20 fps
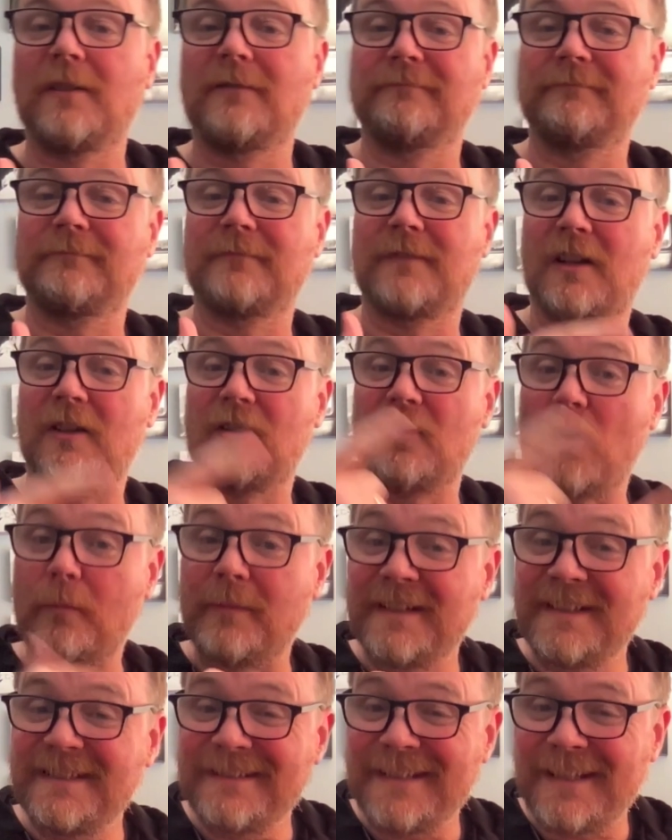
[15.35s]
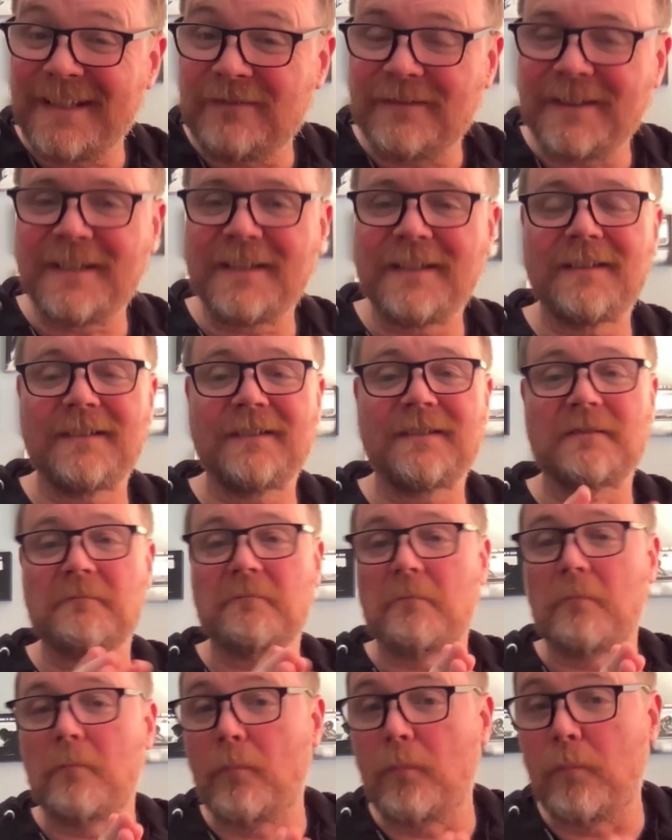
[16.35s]
and I've
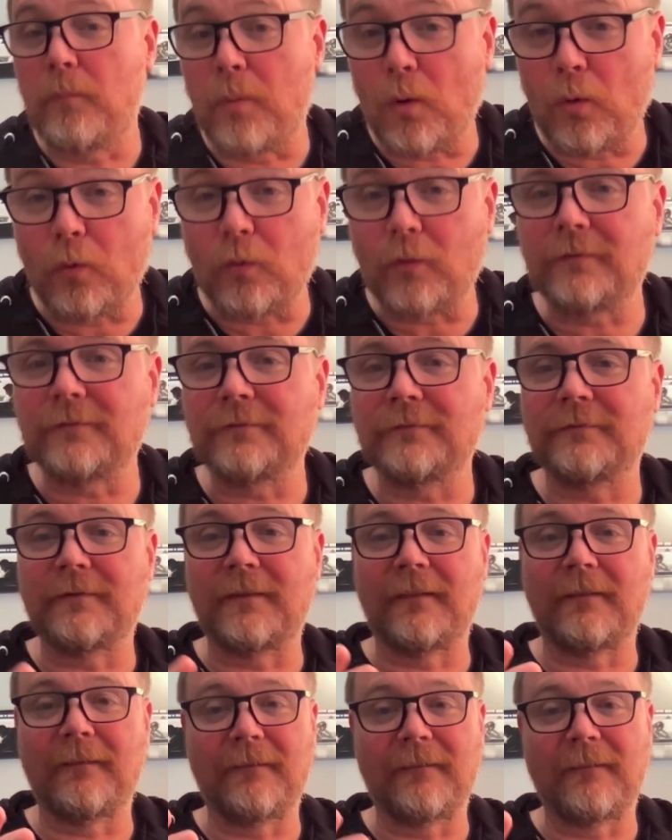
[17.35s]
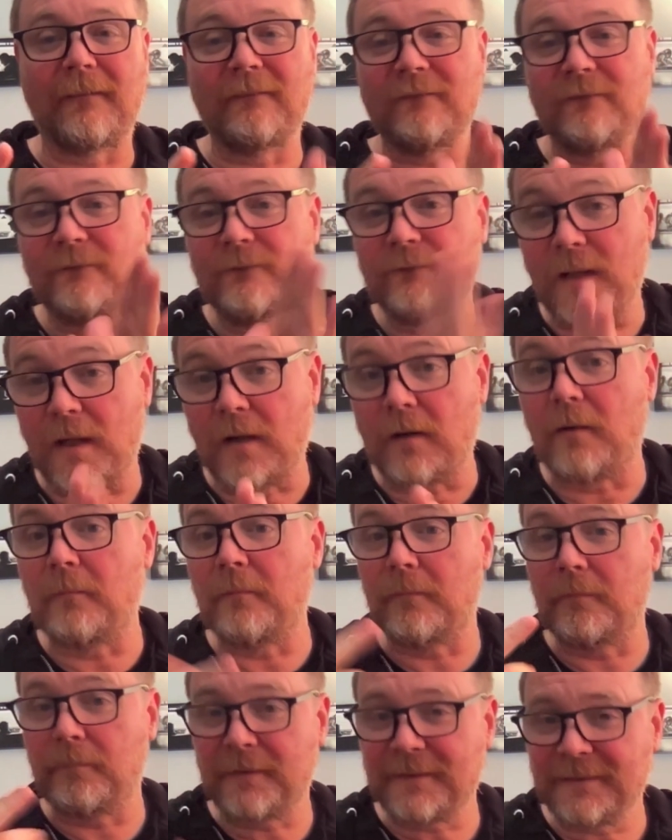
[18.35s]
written comedy series,
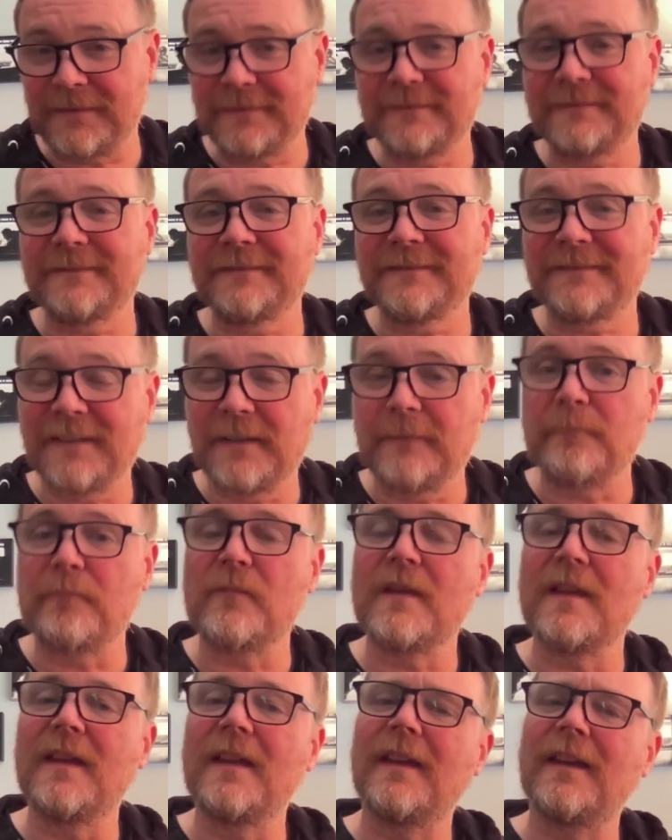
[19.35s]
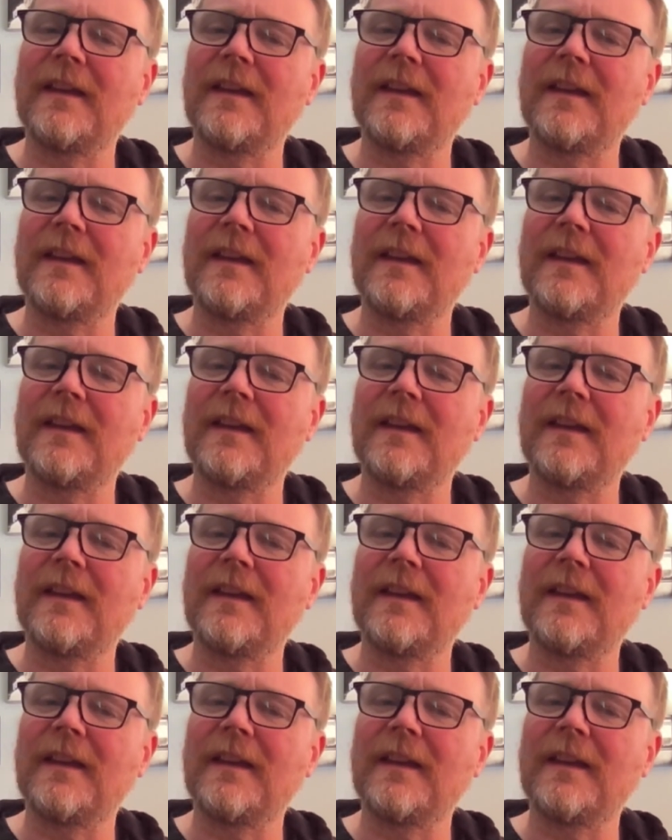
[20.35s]
books, films.